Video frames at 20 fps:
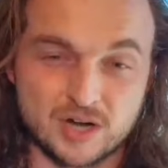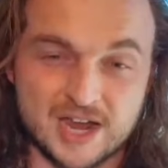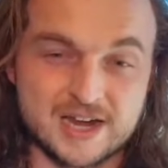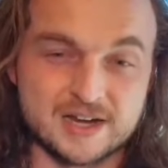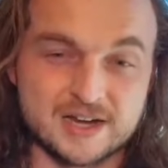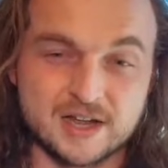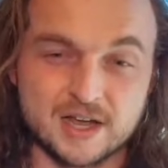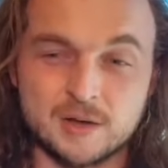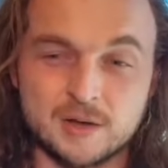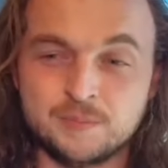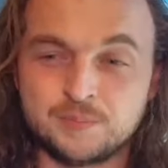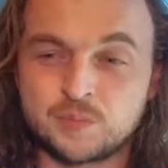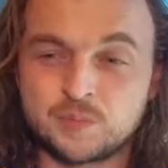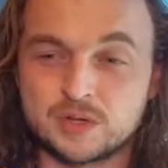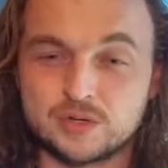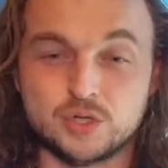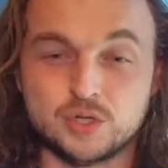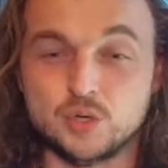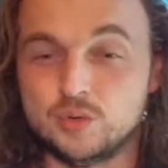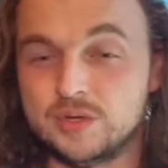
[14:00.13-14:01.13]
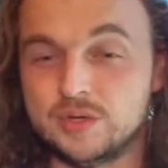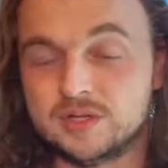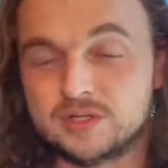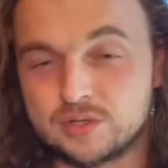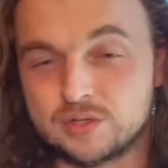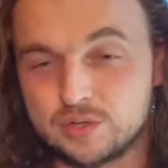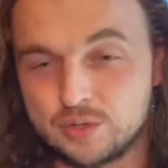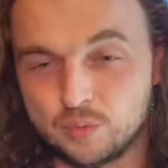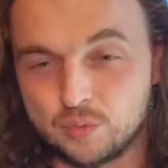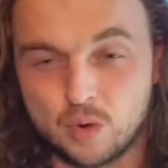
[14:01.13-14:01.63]
your ADA to
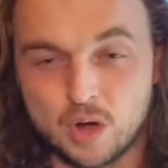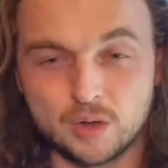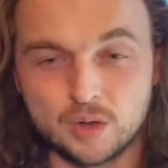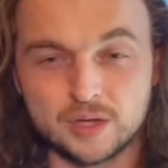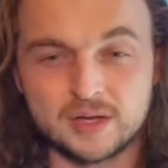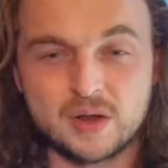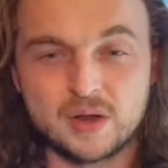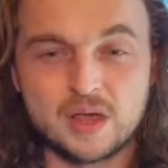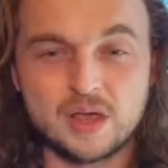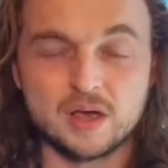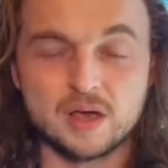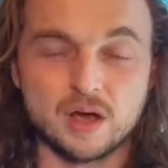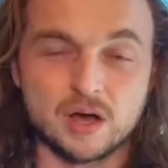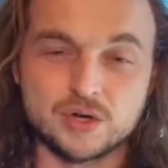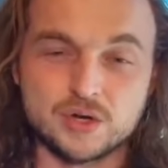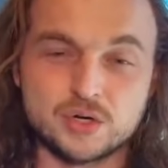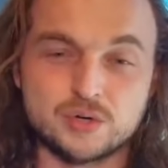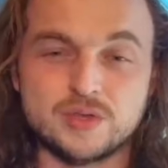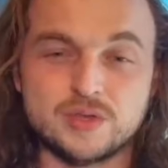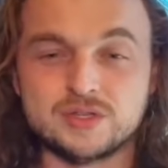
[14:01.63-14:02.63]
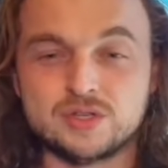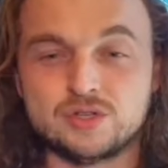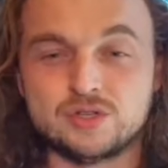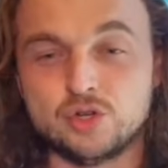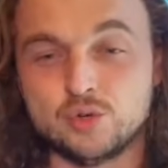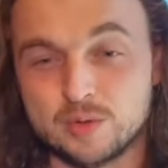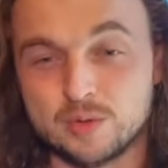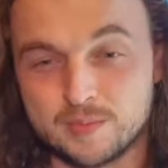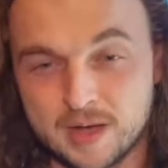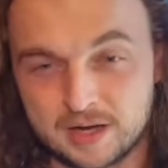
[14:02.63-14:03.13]
this new wallet under this
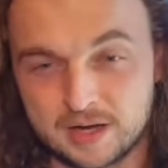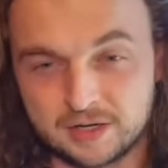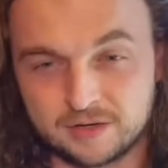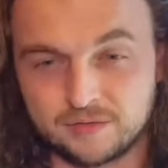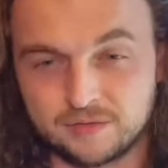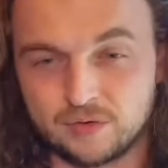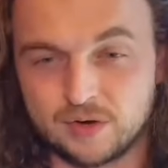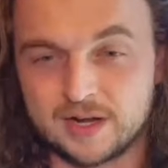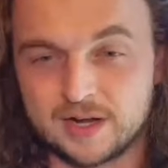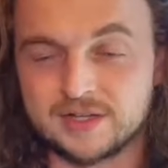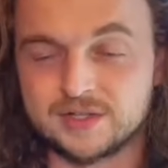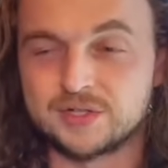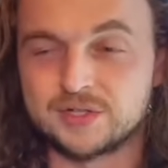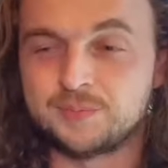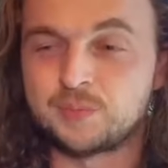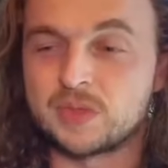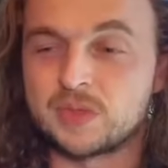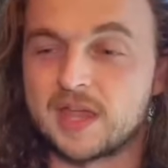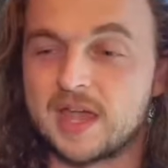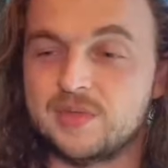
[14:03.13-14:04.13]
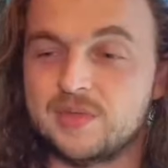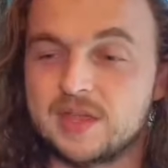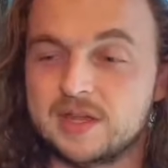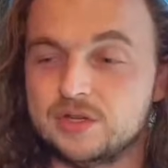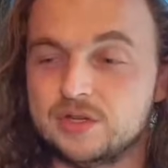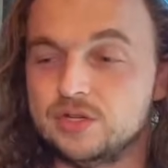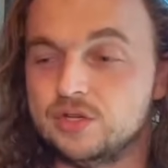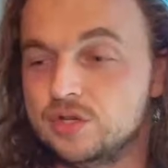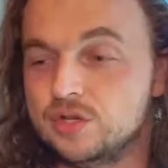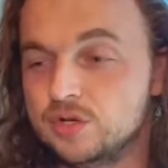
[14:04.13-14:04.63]
new mnemonic phrase and
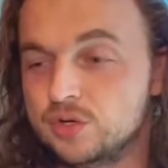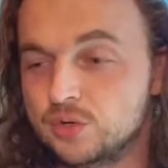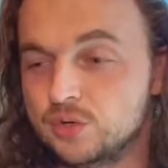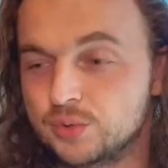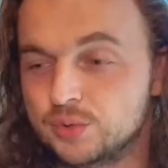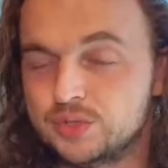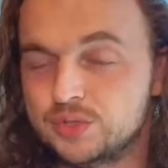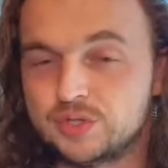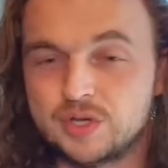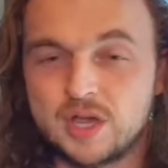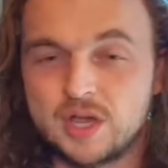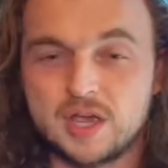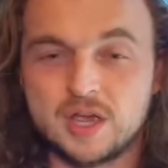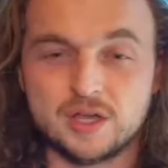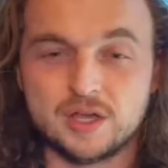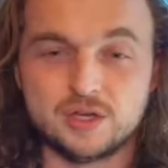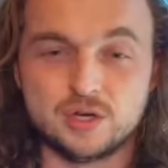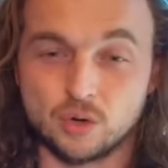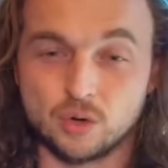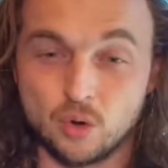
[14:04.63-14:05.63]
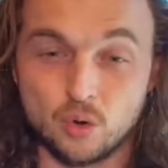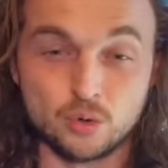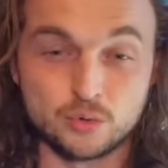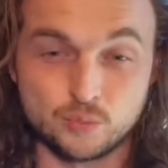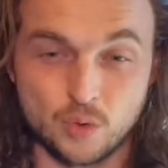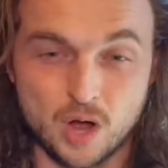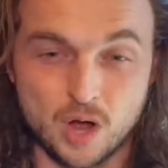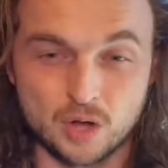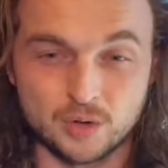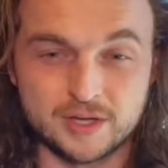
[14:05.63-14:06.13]
then use your
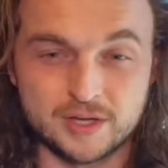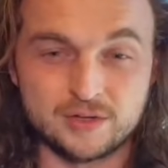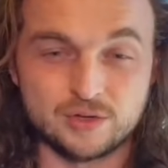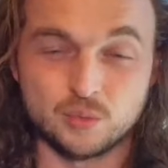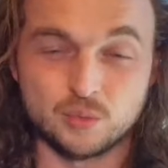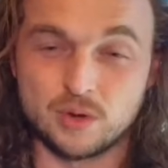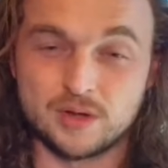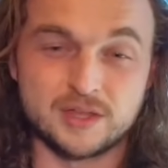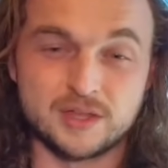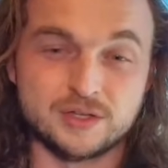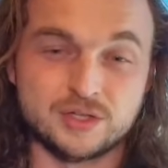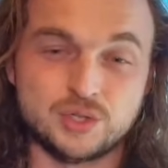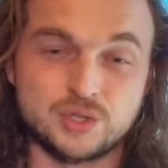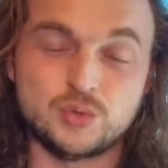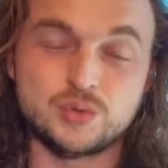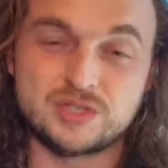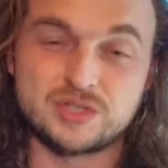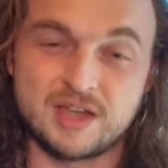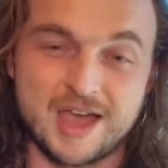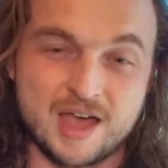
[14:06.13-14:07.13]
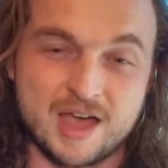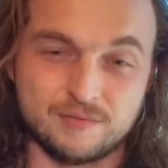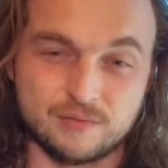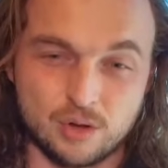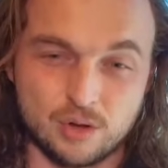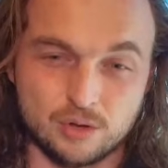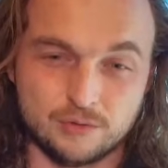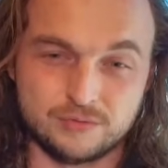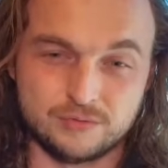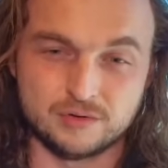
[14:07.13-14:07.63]
old wallet, the one that used to have
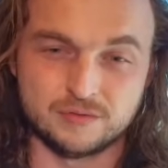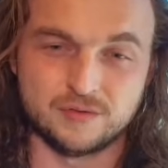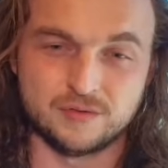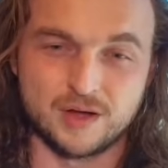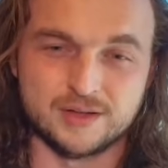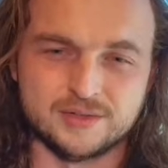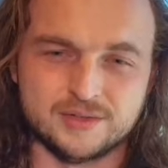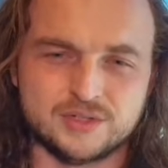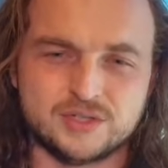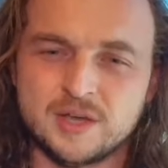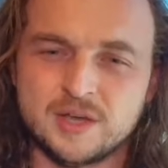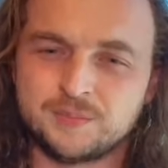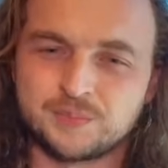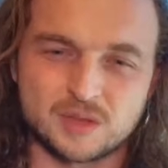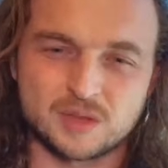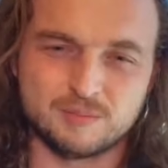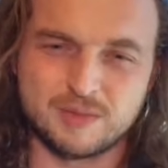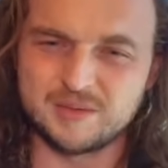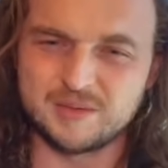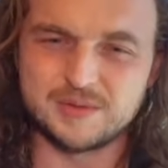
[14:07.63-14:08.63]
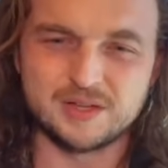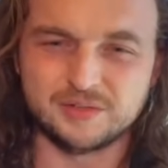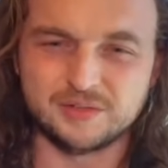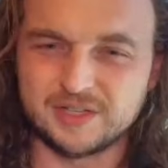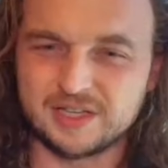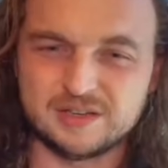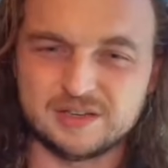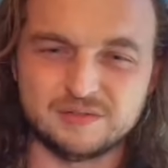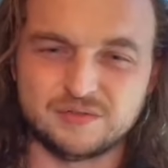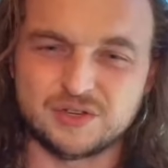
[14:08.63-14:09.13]
all of your funds, maybe
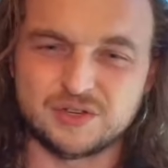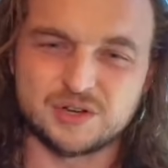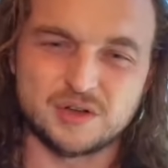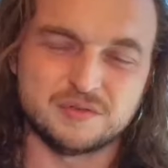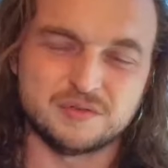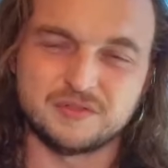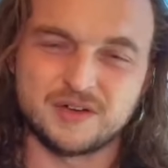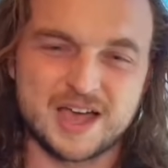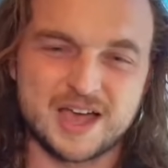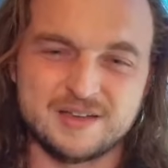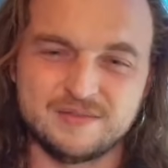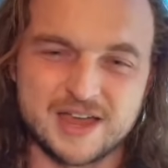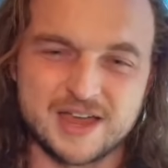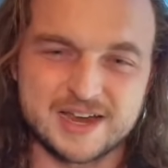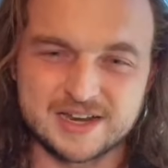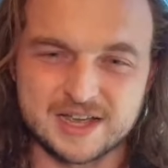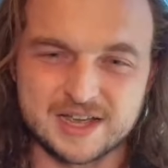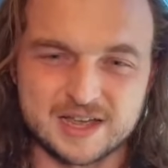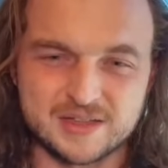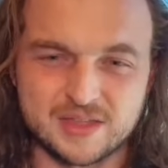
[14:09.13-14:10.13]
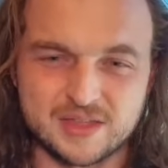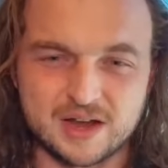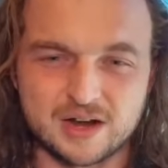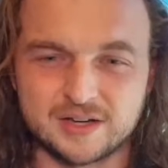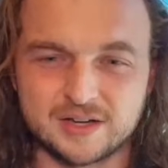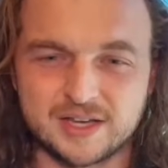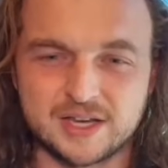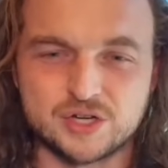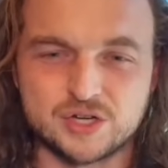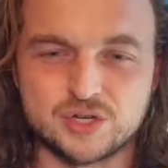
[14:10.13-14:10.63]
leave, you know, 5 ADA in
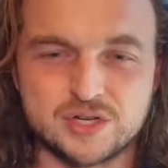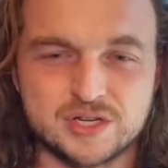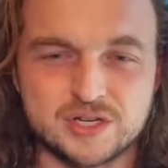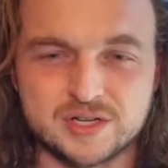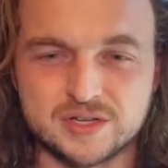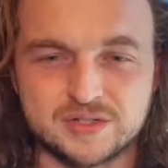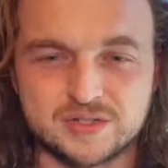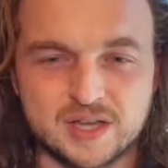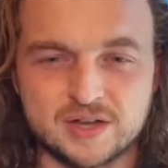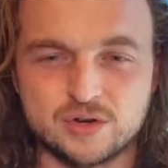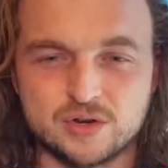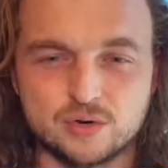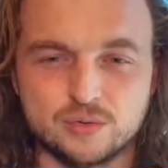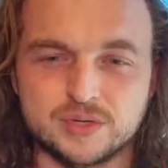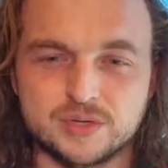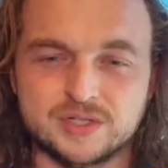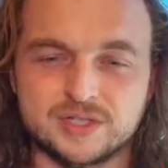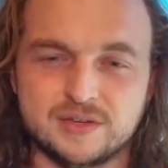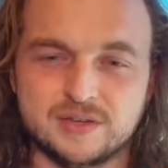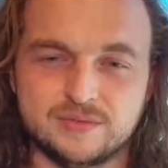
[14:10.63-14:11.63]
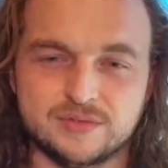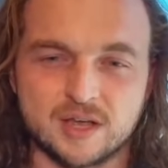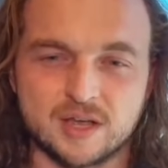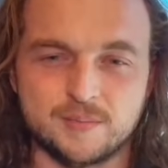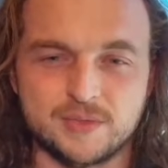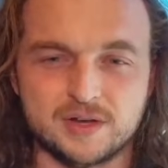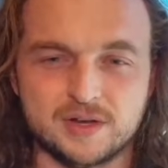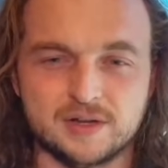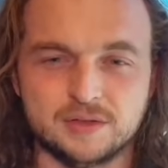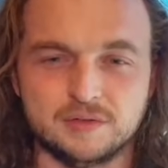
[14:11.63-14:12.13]
there in case you need to send or receive
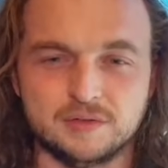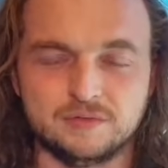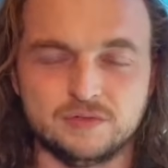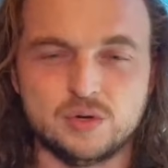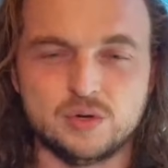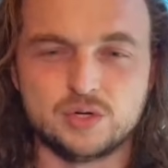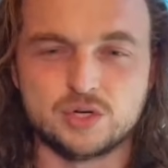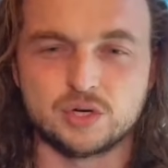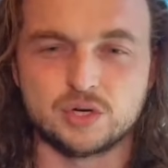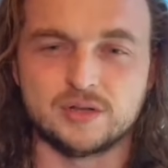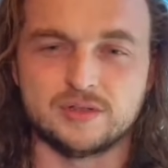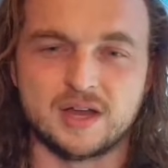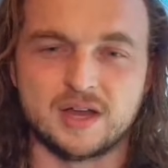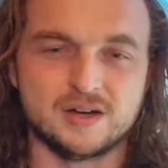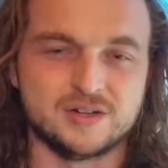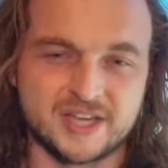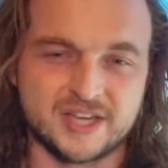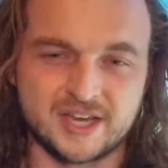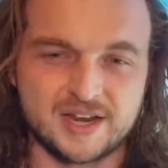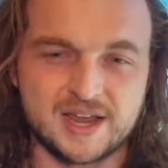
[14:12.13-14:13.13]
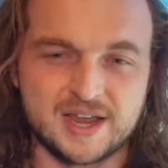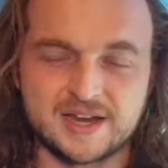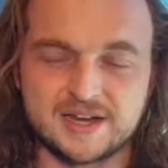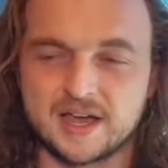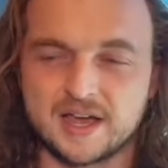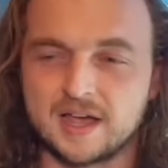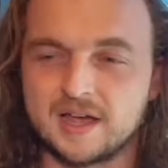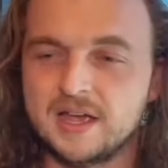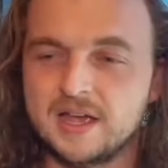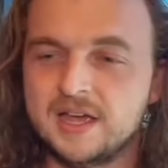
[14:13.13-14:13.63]
something in the future in there, 10
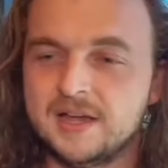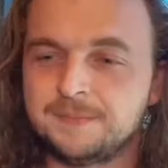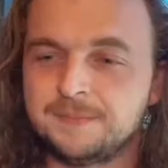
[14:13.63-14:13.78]
ADA,